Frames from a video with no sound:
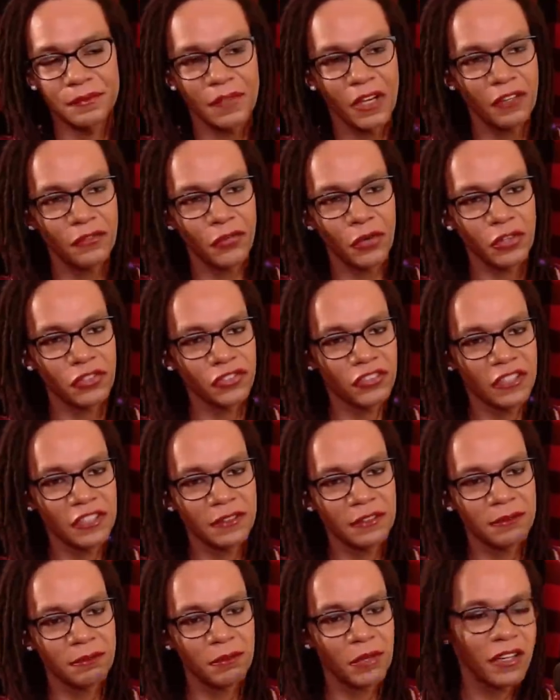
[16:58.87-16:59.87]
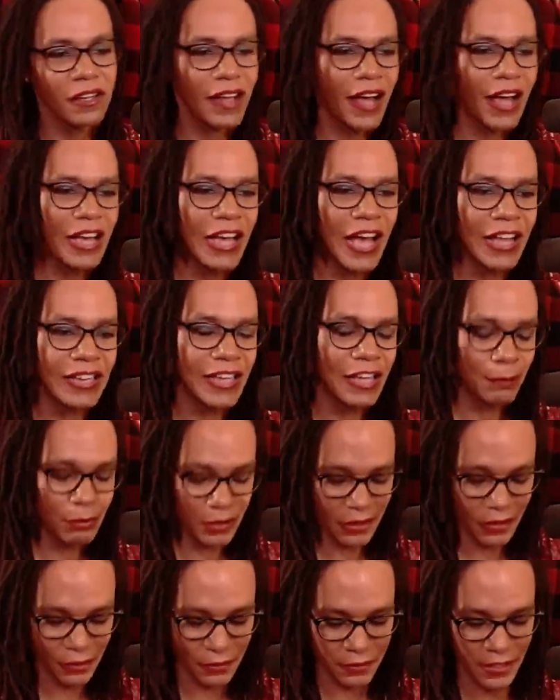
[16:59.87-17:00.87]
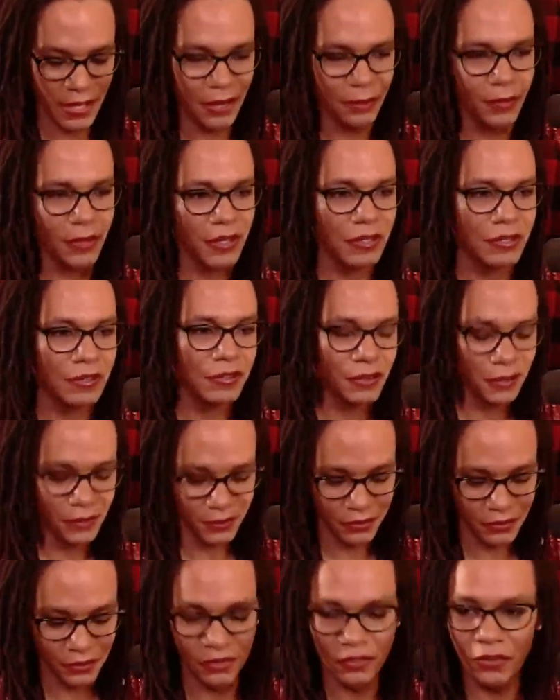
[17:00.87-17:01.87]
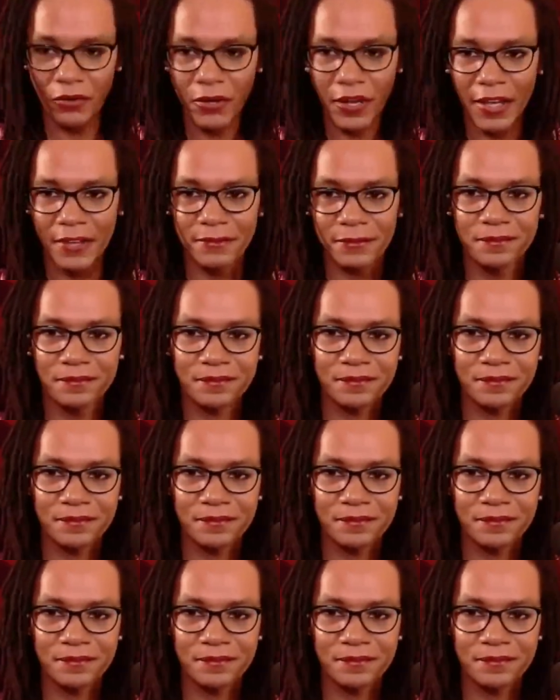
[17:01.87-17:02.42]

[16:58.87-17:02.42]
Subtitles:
Unfortunate, but I like playing her that way, so it's okay.